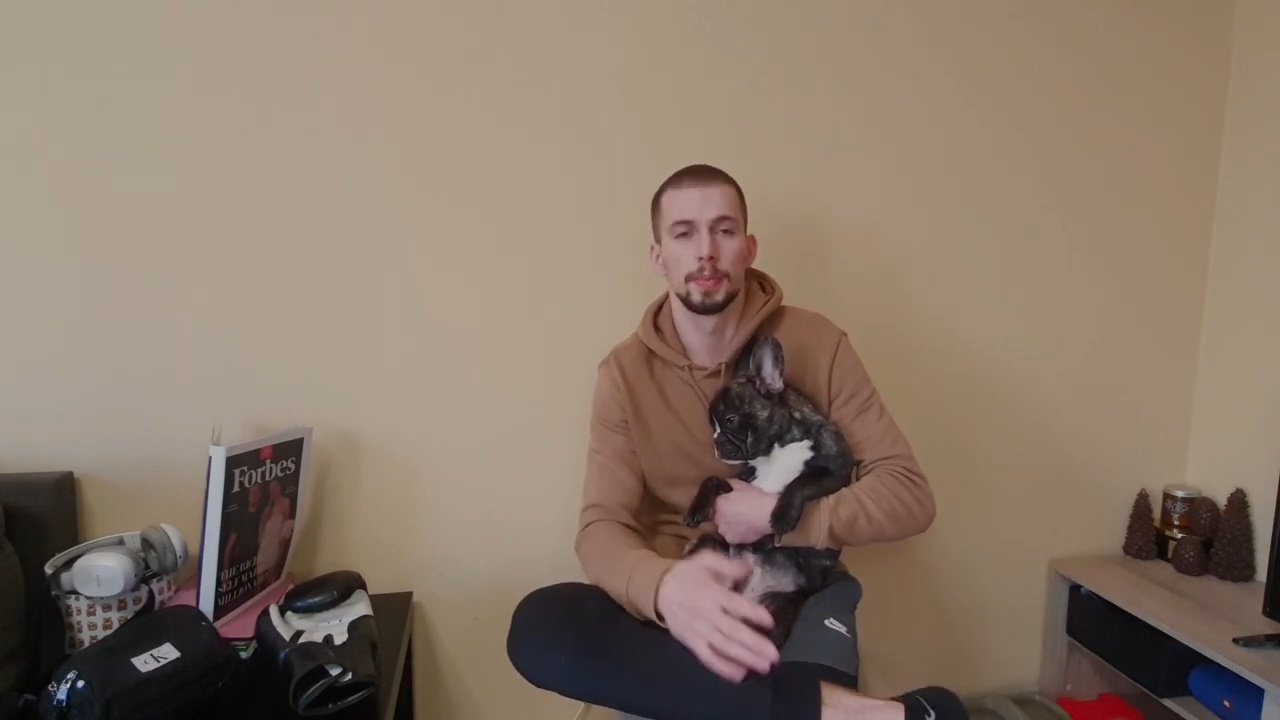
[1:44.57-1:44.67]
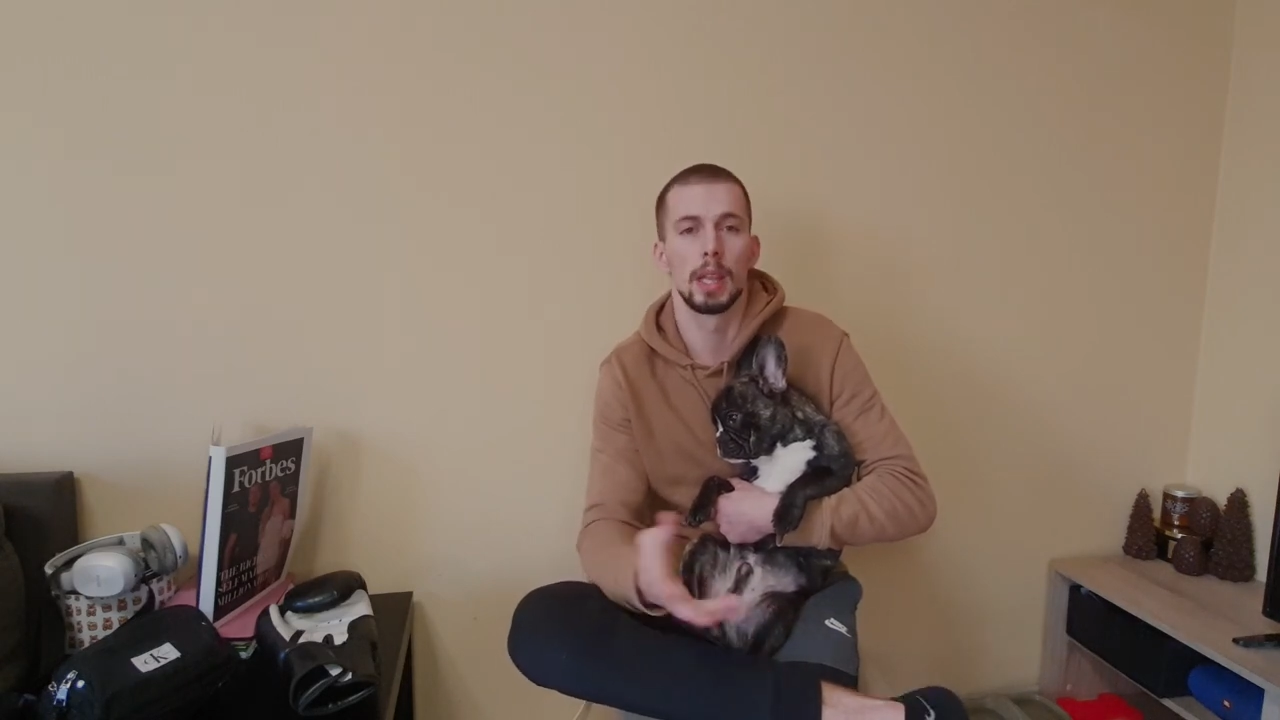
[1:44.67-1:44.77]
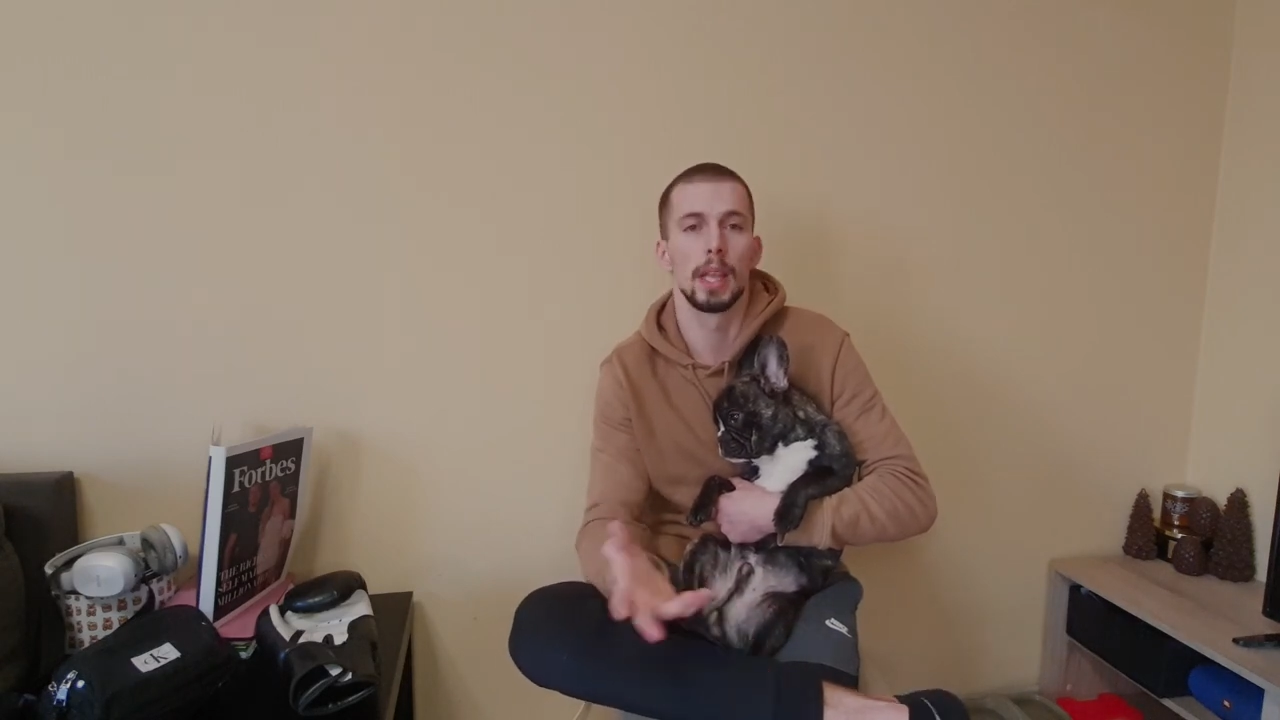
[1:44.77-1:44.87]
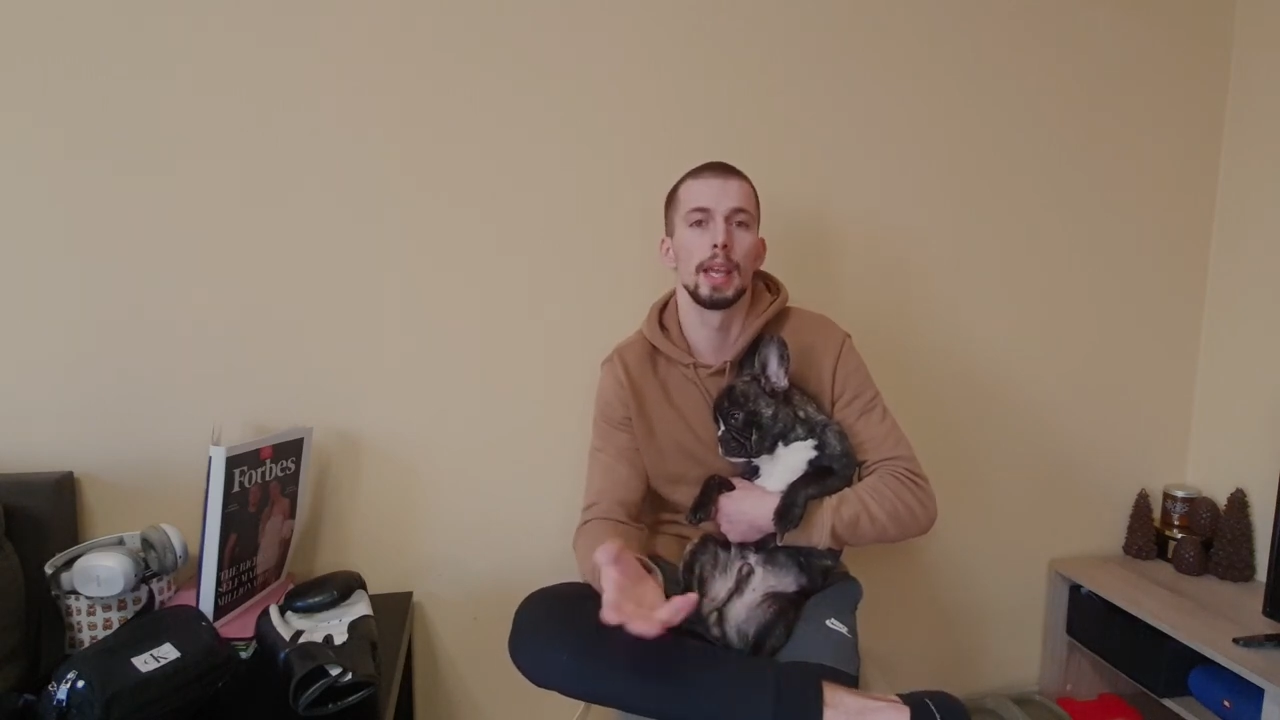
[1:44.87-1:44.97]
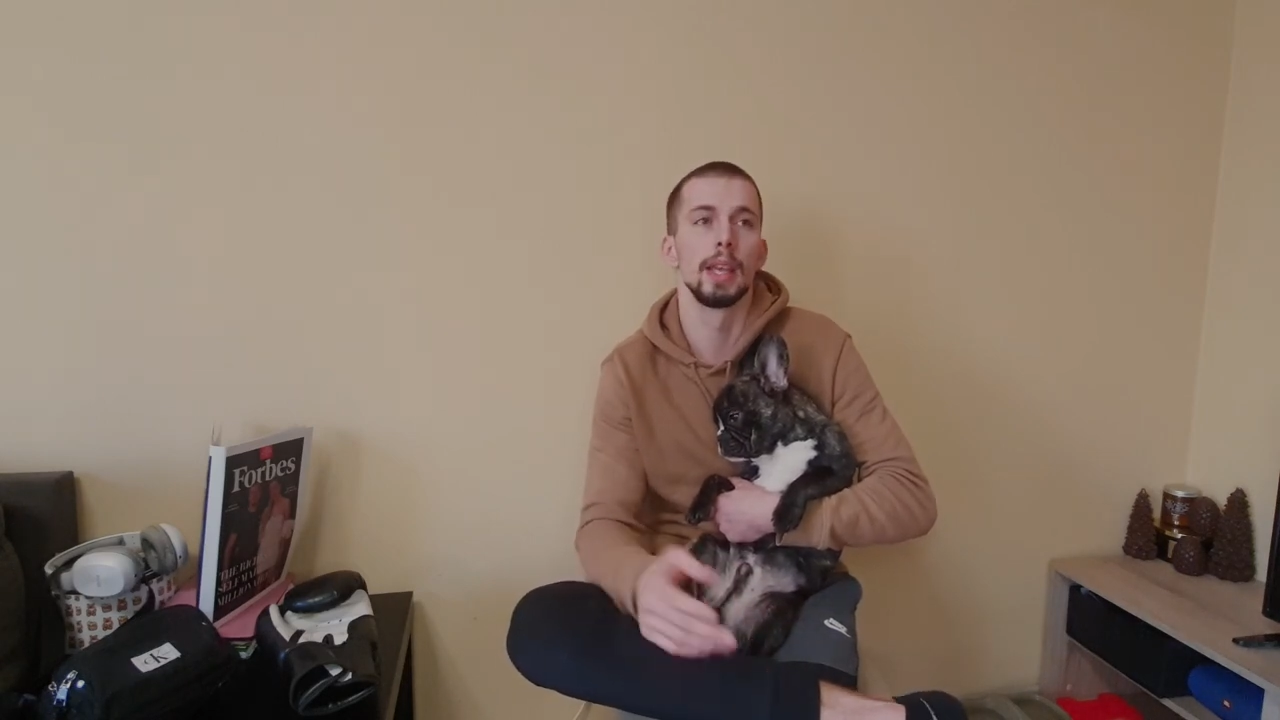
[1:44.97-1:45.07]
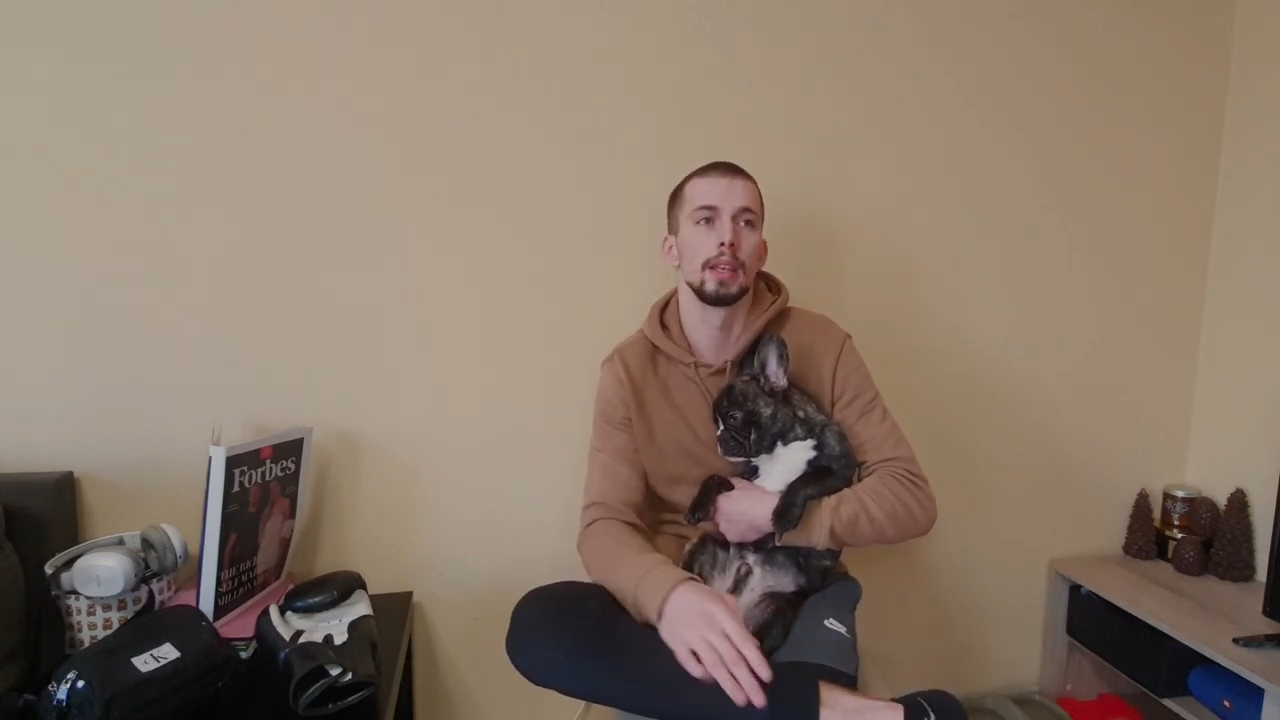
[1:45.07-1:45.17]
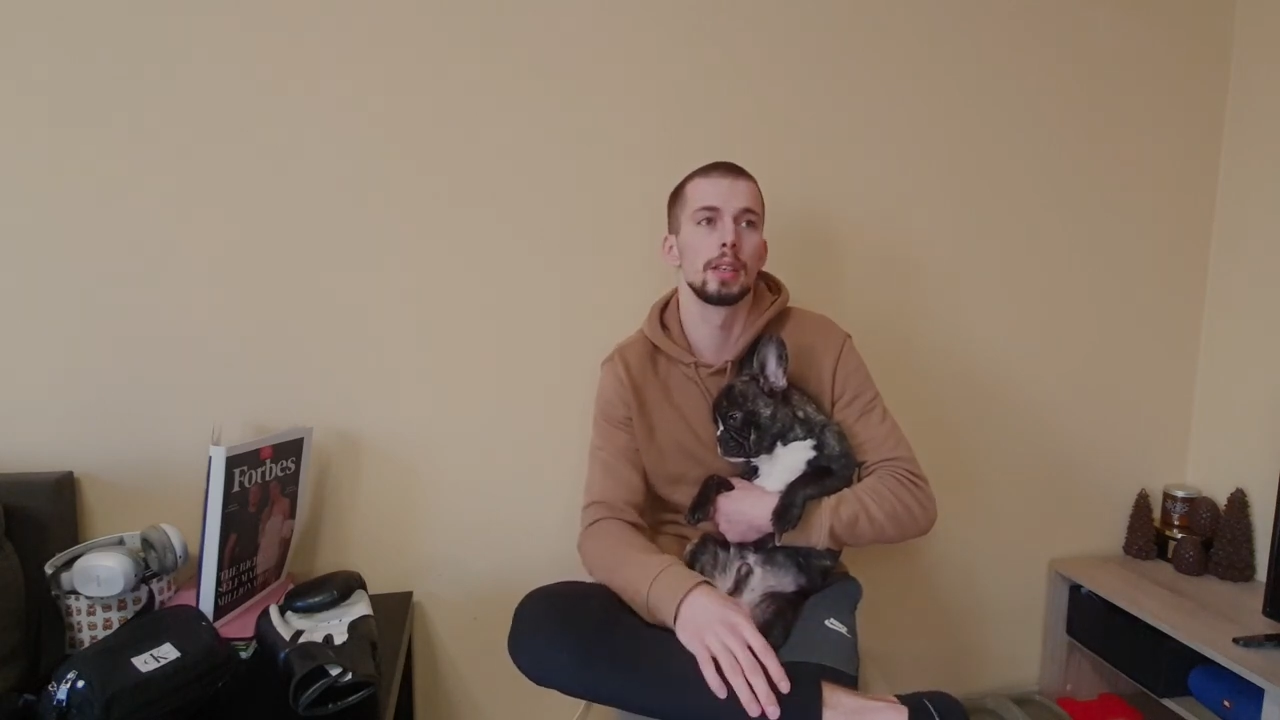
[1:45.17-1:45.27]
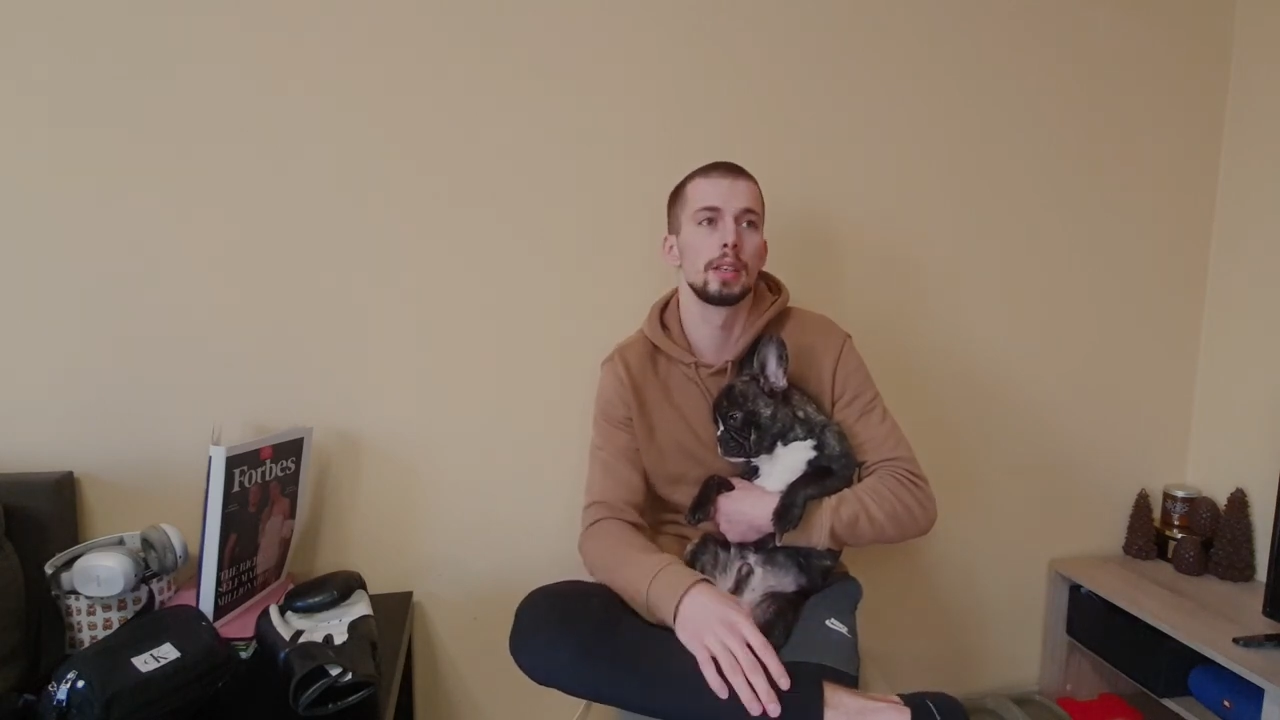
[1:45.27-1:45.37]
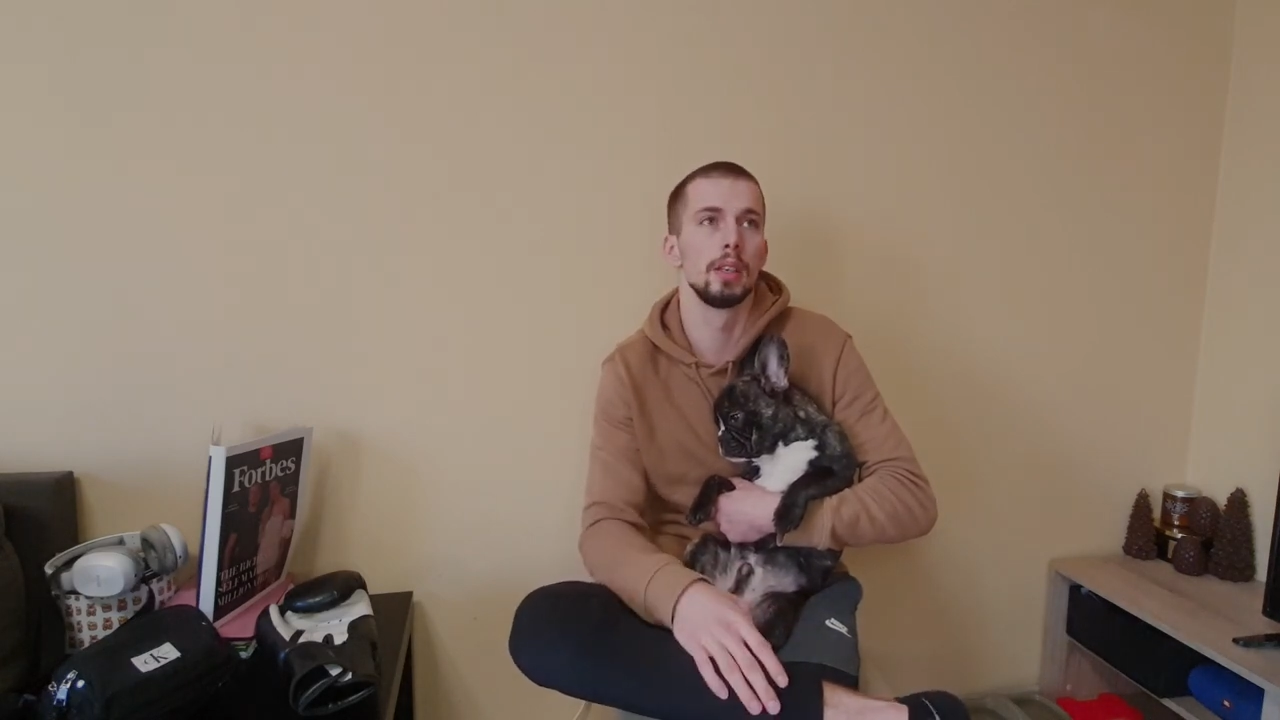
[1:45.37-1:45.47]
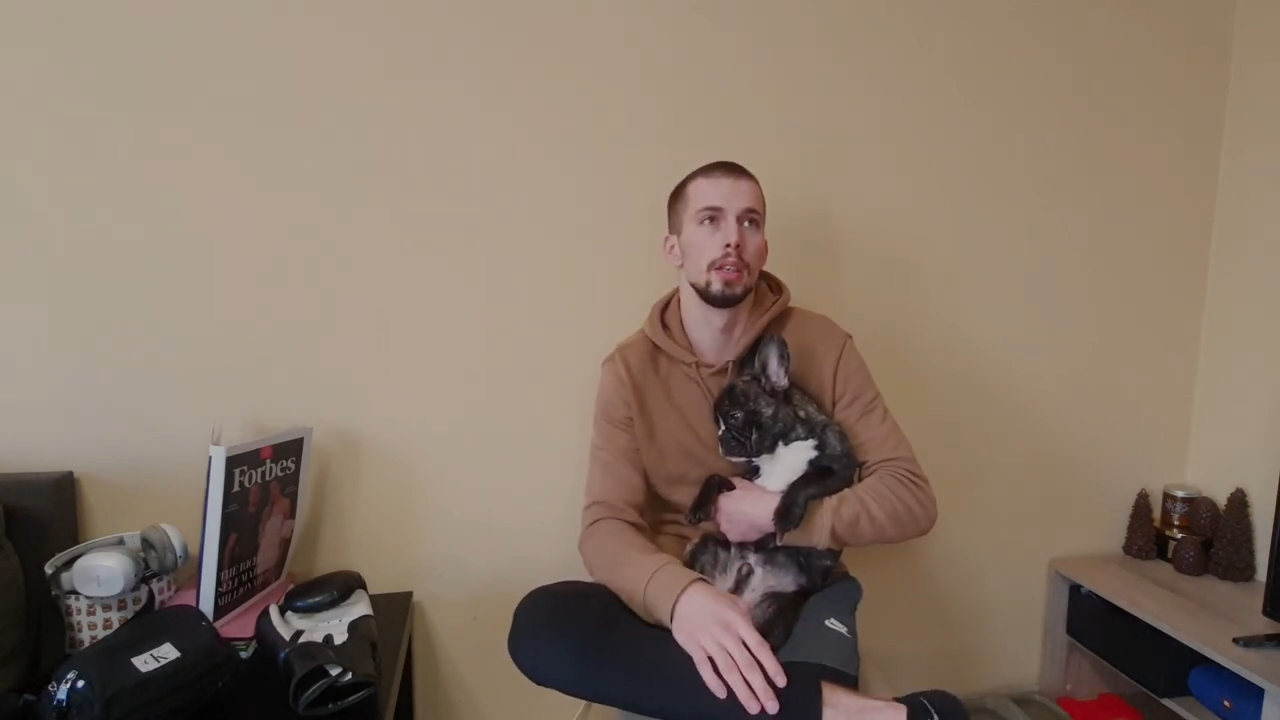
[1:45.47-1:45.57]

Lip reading: Like,